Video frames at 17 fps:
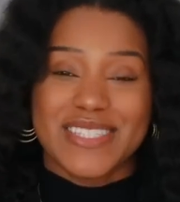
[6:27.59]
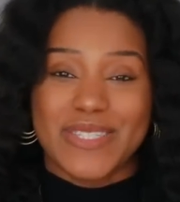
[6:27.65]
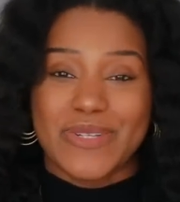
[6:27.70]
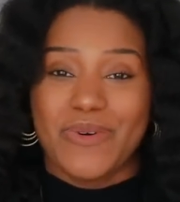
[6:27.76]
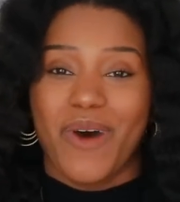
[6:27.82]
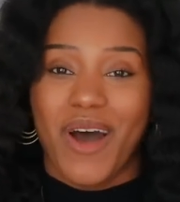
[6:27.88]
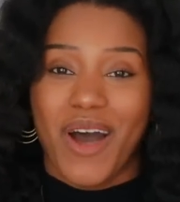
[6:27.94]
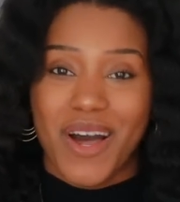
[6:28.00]

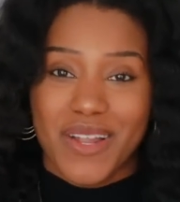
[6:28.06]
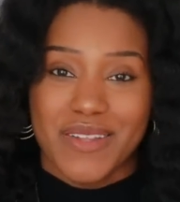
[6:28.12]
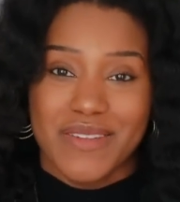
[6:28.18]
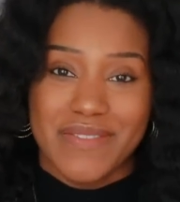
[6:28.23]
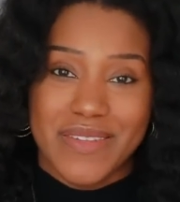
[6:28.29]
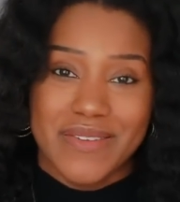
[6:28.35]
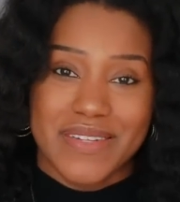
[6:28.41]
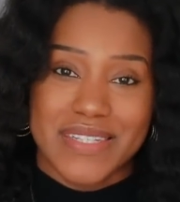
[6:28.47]
to all
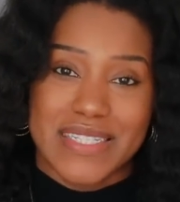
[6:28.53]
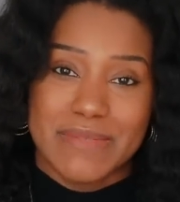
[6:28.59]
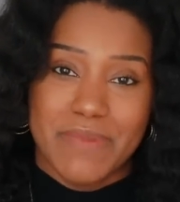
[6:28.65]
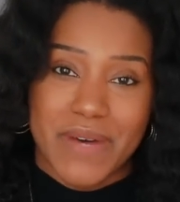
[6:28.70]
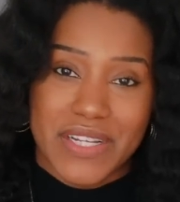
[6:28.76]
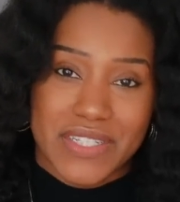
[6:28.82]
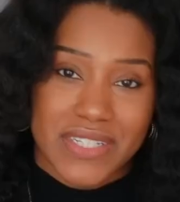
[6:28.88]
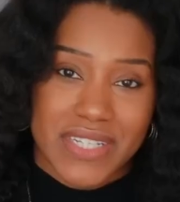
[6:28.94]
of you,
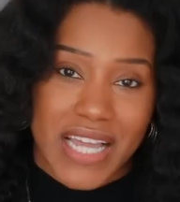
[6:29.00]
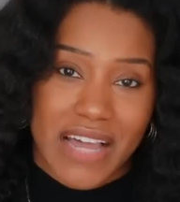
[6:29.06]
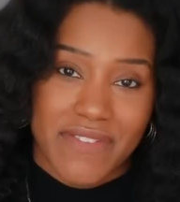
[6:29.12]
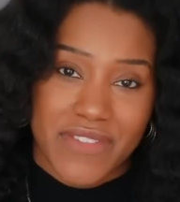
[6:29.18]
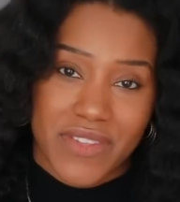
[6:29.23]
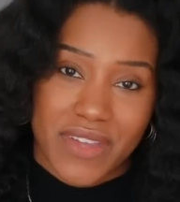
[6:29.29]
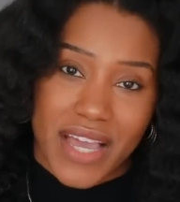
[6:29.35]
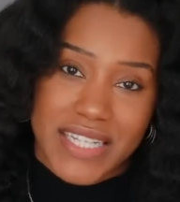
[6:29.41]
especially
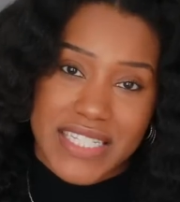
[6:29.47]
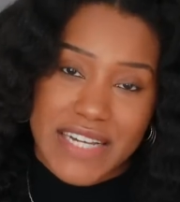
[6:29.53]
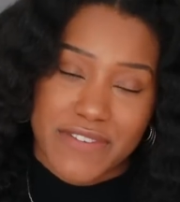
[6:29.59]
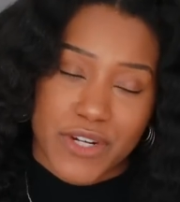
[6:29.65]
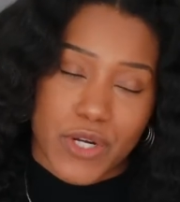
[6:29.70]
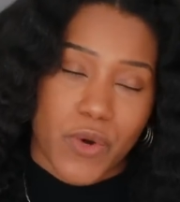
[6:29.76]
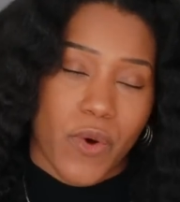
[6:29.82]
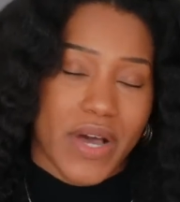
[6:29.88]
after you guys have
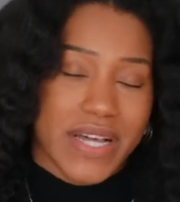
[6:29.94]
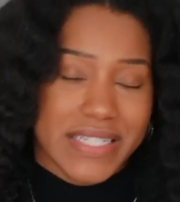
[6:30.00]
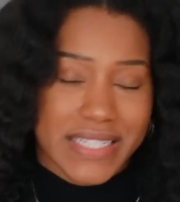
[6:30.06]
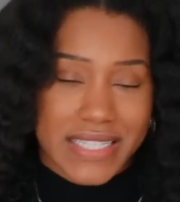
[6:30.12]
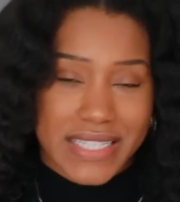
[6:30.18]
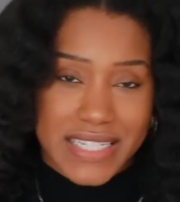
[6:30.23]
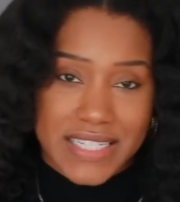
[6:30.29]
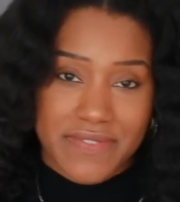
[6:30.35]

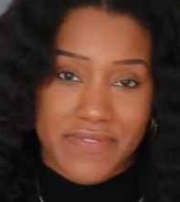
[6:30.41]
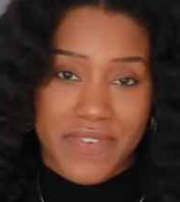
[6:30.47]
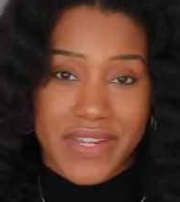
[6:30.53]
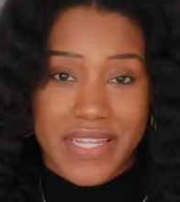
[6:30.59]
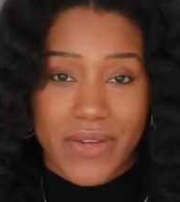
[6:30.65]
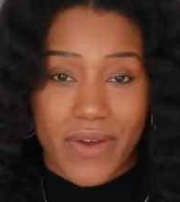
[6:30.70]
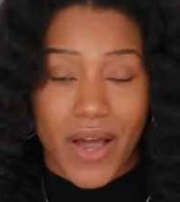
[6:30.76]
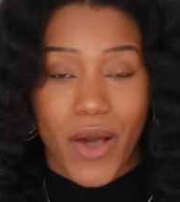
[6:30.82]
requested this
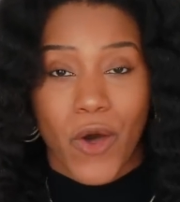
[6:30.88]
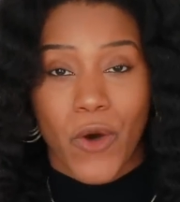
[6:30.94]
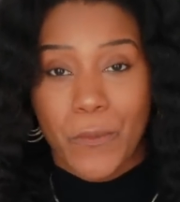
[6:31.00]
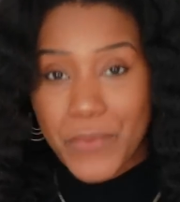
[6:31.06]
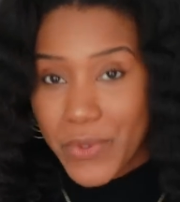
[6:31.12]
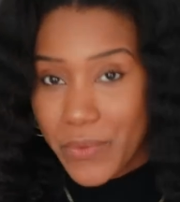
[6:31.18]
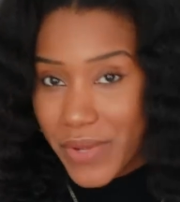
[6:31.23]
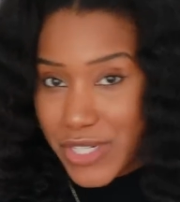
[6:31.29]
video. I
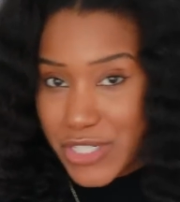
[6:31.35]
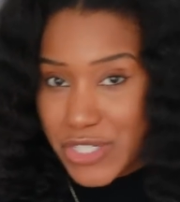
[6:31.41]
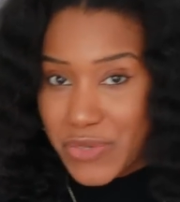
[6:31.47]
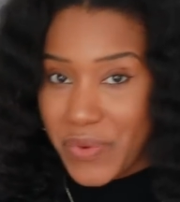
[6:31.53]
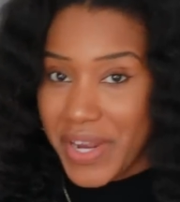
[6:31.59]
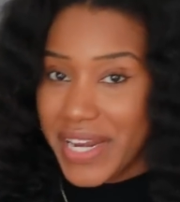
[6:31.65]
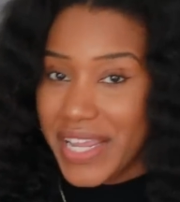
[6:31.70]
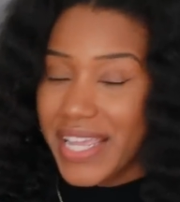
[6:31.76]
hope you
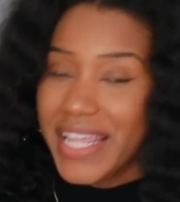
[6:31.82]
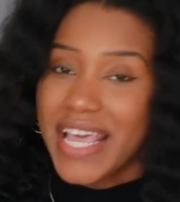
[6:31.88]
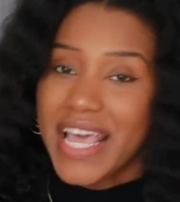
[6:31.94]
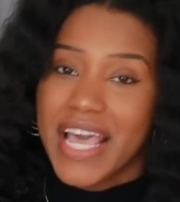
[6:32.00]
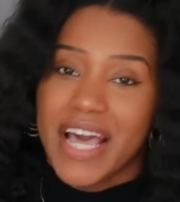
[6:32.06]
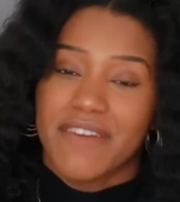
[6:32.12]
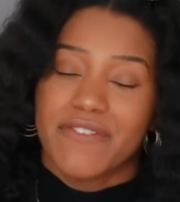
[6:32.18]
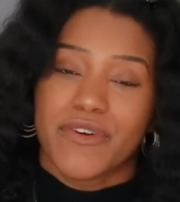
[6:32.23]
enjoyed it.
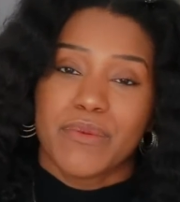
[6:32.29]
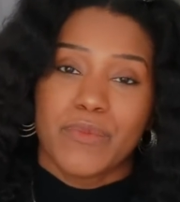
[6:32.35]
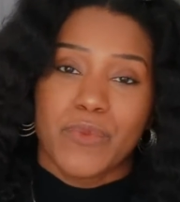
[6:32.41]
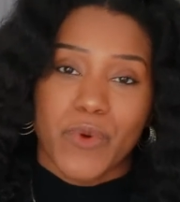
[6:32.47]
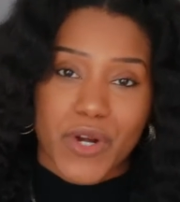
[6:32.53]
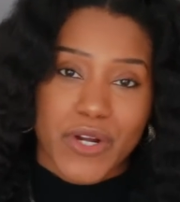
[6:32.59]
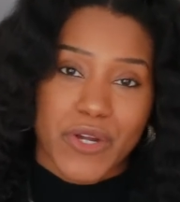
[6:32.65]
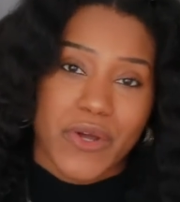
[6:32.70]
For
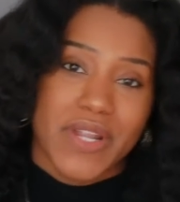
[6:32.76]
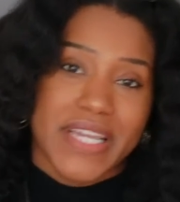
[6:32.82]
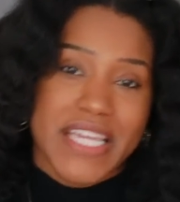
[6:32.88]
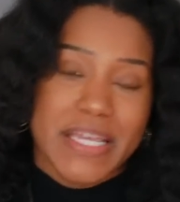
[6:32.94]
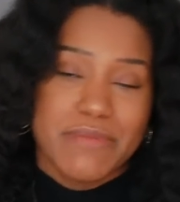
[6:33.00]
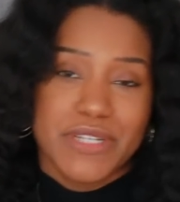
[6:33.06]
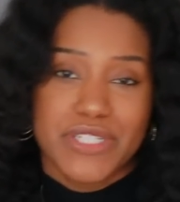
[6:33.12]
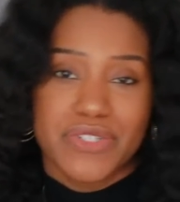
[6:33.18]
more Curly
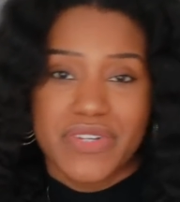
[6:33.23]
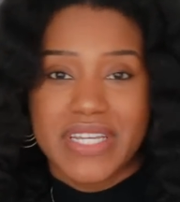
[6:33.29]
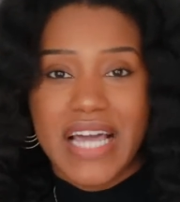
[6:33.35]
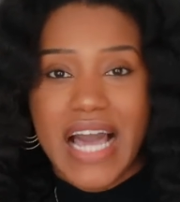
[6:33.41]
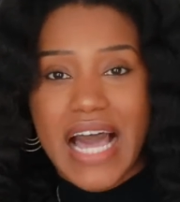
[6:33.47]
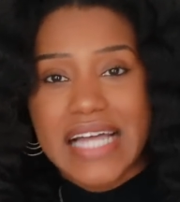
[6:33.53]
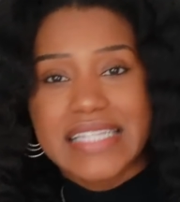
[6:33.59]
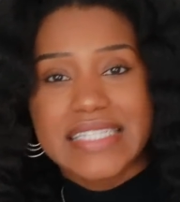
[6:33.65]
Chemistry
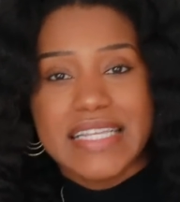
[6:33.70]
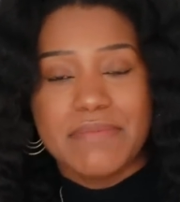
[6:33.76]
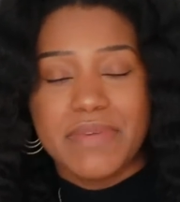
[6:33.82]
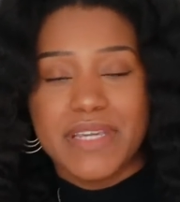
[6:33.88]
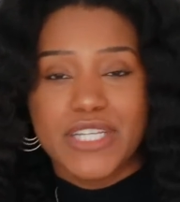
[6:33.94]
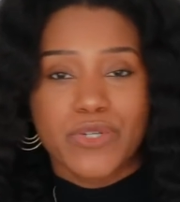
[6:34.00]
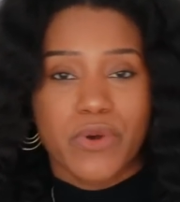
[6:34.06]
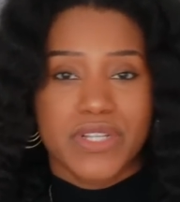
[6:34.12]
content,
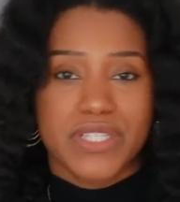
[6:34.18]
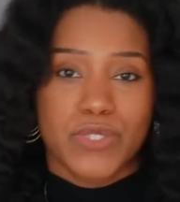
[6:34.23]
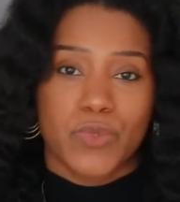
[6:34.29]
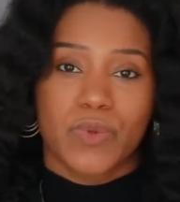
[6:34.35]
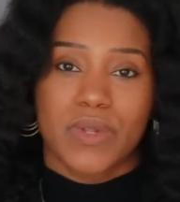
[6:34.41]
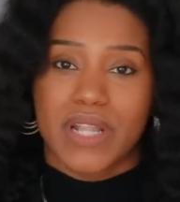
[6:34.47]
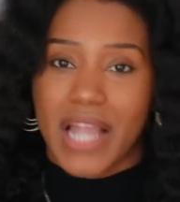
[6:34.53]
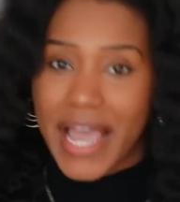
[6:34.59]
be sure
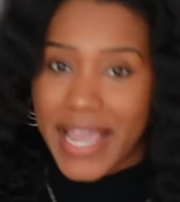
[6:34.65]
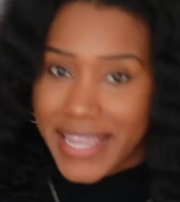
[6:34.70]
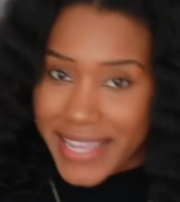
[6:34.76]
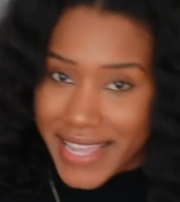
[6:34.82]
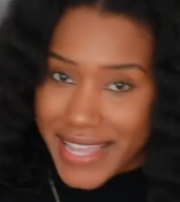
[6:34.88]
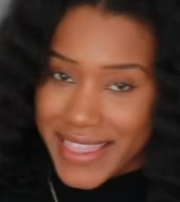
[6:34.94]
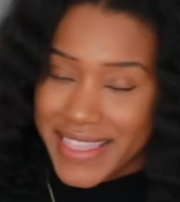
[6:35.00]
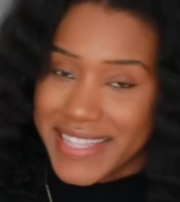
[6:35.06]
to
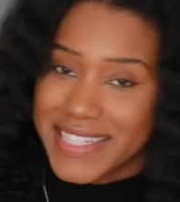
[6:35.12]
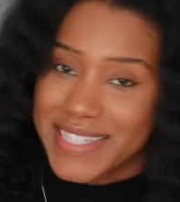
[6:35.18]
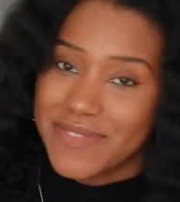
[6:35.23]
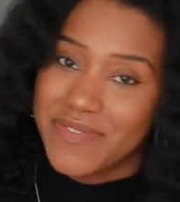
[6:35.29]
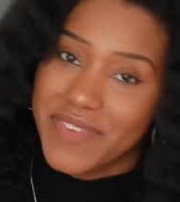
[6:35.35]
like this